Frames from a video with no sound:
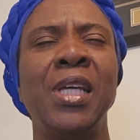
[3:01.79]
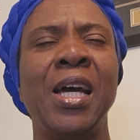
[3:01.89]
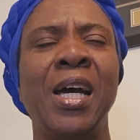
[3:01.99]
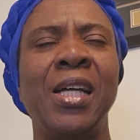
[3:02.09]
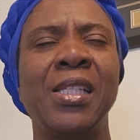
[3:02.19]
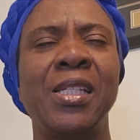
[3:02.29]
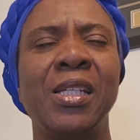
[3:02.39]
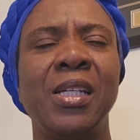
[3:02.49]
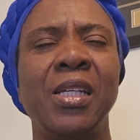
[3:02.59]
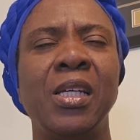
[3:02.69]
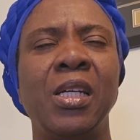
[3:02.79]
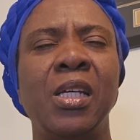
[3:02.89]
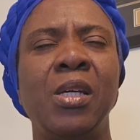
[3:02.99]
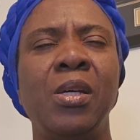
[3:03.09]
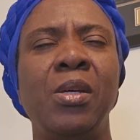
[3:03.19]
the heart
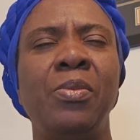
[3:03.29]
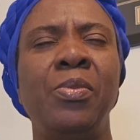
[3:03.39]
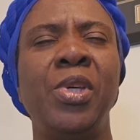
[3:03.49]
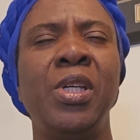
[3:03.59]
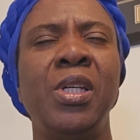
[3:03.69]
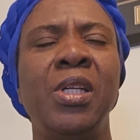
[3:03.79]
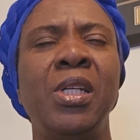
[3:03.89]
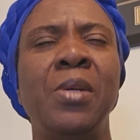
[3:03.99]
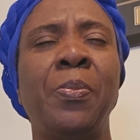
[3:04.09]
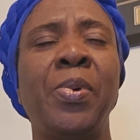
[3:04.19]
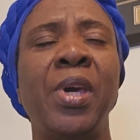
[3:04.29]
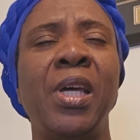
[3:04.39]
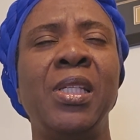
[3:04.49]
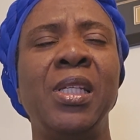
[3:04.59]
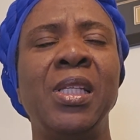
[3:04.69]
be
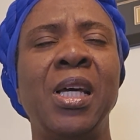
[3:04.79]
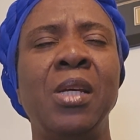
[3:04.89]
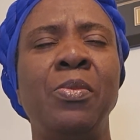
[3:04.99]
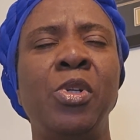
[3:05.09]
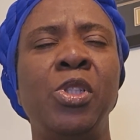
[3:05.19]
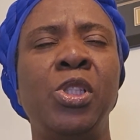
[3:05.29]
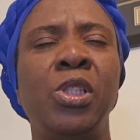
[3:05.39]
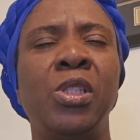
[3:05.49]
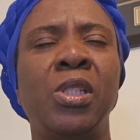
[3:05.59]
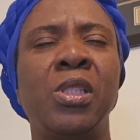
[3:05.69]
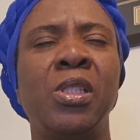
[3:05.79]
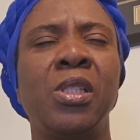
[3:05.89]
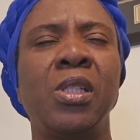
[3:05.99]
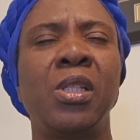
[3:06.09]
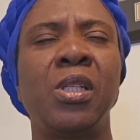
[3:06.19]
repaired in the name of Jesus.
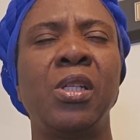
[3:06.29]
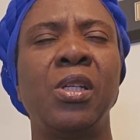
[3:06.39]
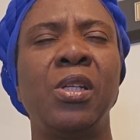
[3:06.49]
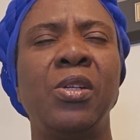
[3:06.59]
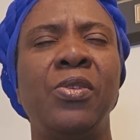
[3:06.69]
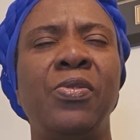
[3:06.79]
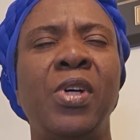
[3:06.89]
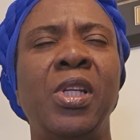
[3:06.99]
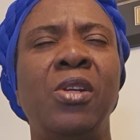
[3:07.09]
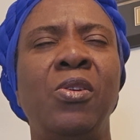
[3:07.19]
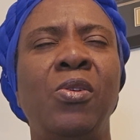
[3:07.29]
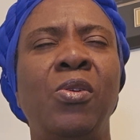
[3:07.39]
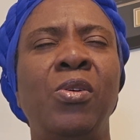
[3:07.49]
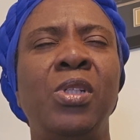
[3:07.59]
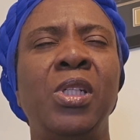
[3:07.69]
Father,
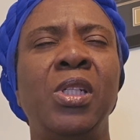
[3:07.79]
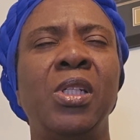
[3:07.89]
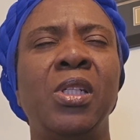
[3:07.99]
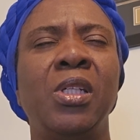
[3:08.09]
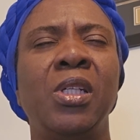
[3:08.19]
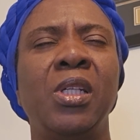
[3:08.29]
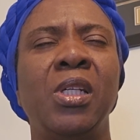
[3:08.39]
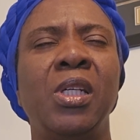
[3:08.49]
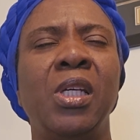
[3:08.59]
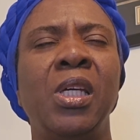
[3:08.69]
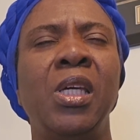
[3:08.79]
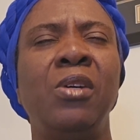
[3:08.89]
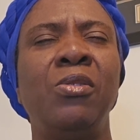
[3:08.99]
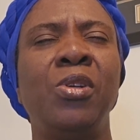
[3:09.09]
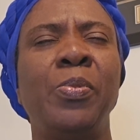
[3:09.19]
Lord,
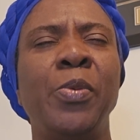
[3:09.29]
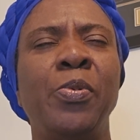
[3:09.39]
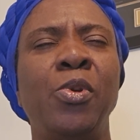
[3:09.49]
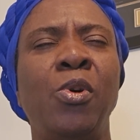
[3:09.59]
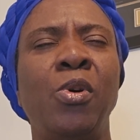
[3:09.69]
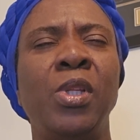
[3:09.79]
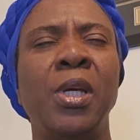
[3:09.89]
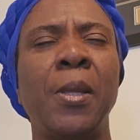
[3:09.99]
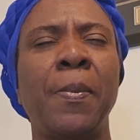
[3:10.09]
heal your people, Lord.